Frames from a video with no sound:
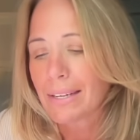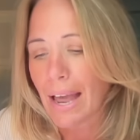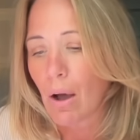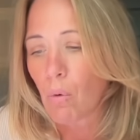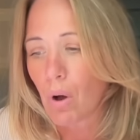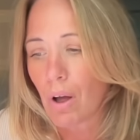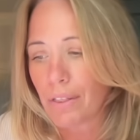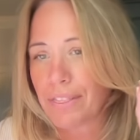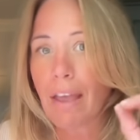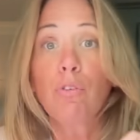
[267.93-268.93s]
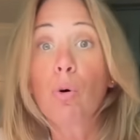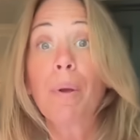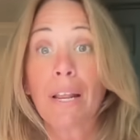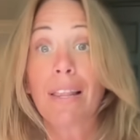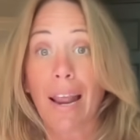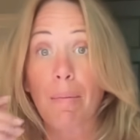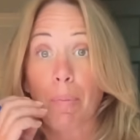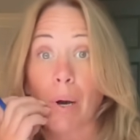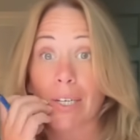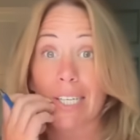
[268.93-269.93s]
Now, they've all been in the
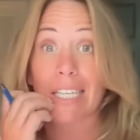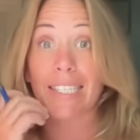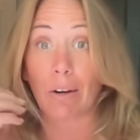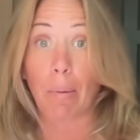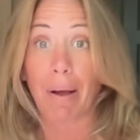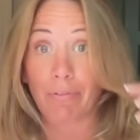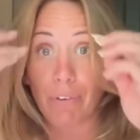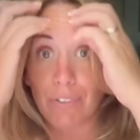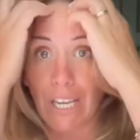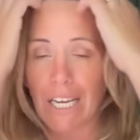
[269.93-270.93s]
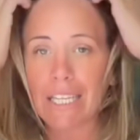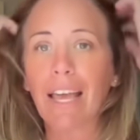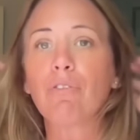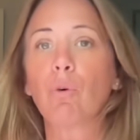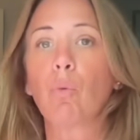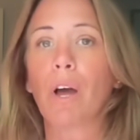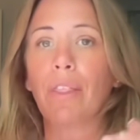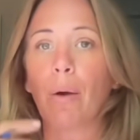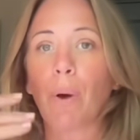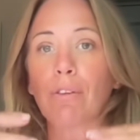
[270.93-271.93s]
Labour Party since they were about 15. They've all
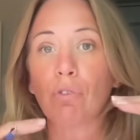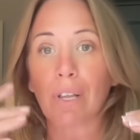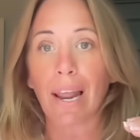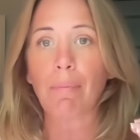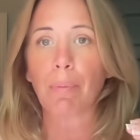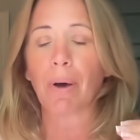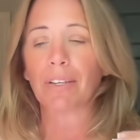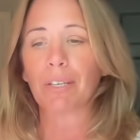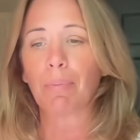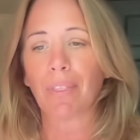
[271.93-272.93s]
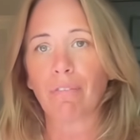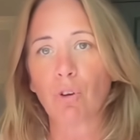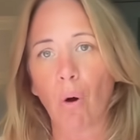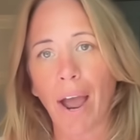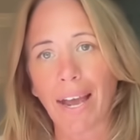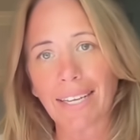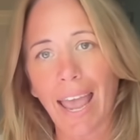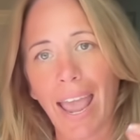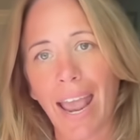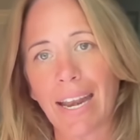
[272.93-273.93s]
worked their way through the Labour Party, but they've not had
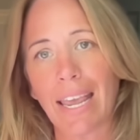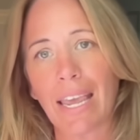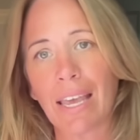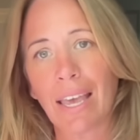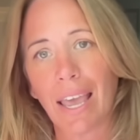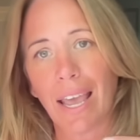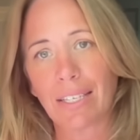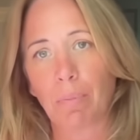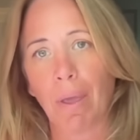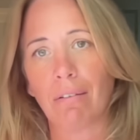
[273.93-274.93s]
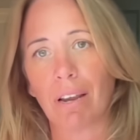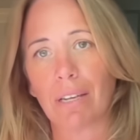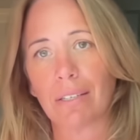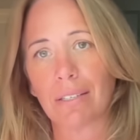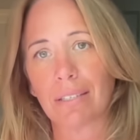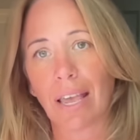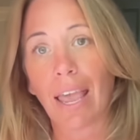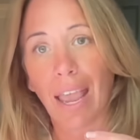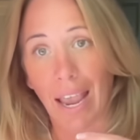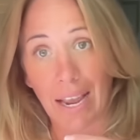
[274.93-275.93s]
any experience
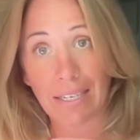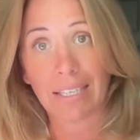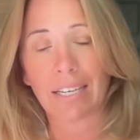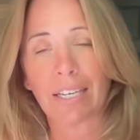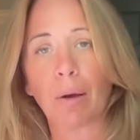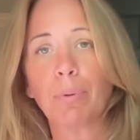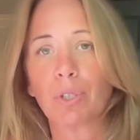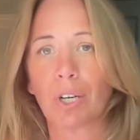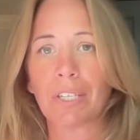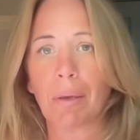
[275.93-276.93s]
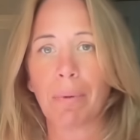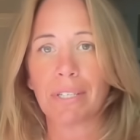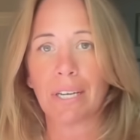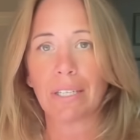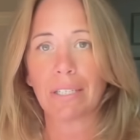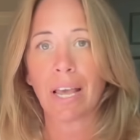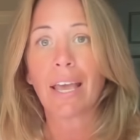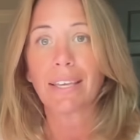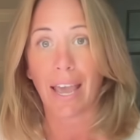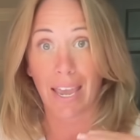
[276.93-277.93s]
in setting up or starting a business.
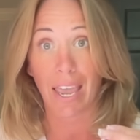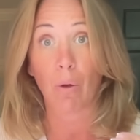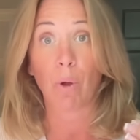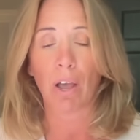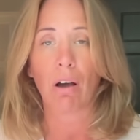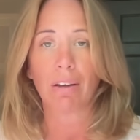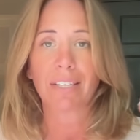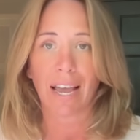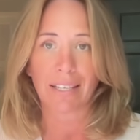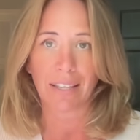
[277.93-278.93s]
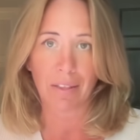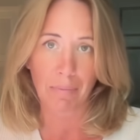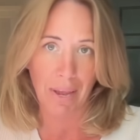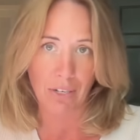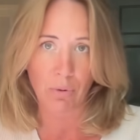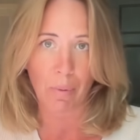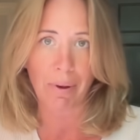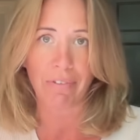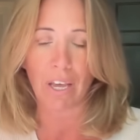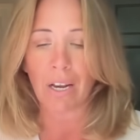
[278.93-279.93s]
Yet here we are taxing them into
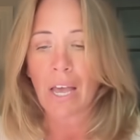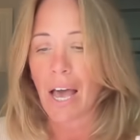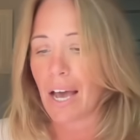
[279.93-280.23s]
oblivion.